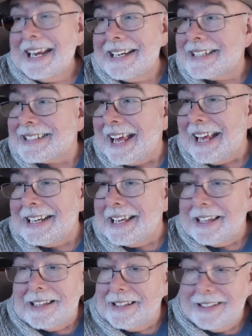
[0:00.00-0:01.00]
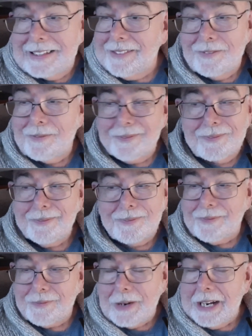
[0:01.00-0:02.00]
just had to
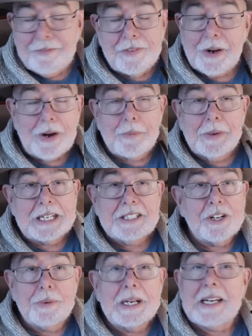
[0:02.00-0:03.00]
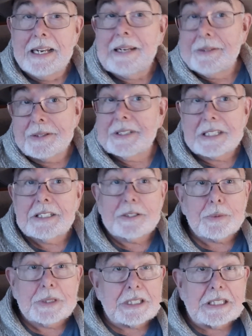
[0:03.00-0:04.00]
try and figure out what he's doing, and he
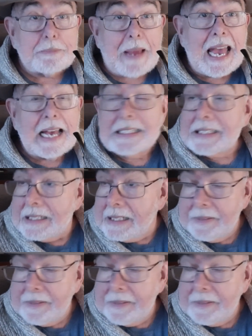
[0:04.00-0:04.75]
just was a spaz.